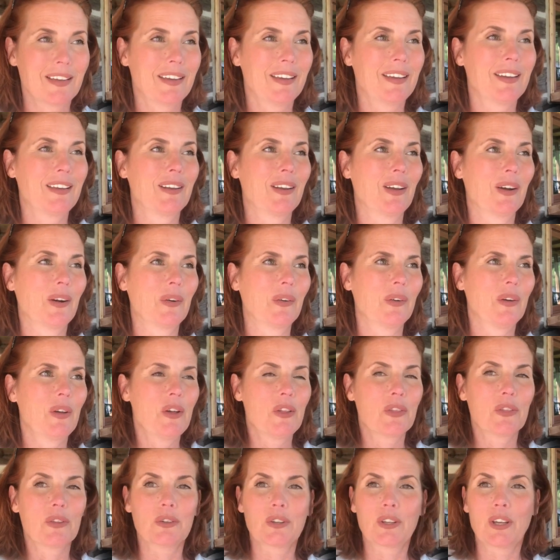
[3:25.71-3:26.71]
you know,
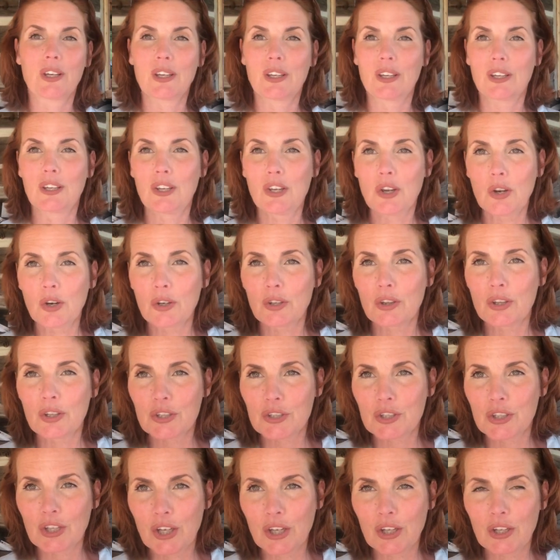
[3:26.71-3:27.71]
they're like, you're the
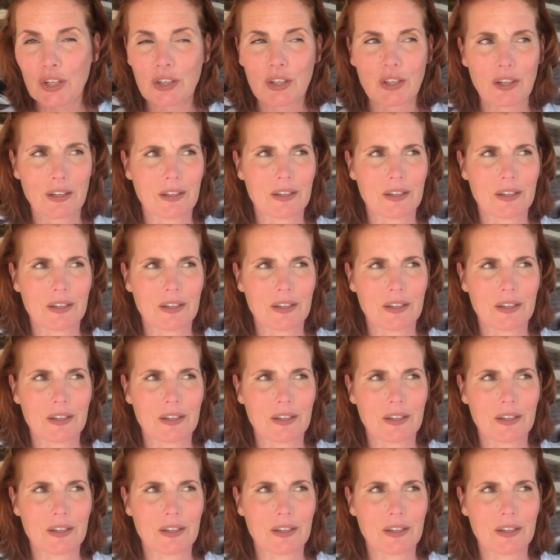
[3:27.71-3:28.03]
cheater.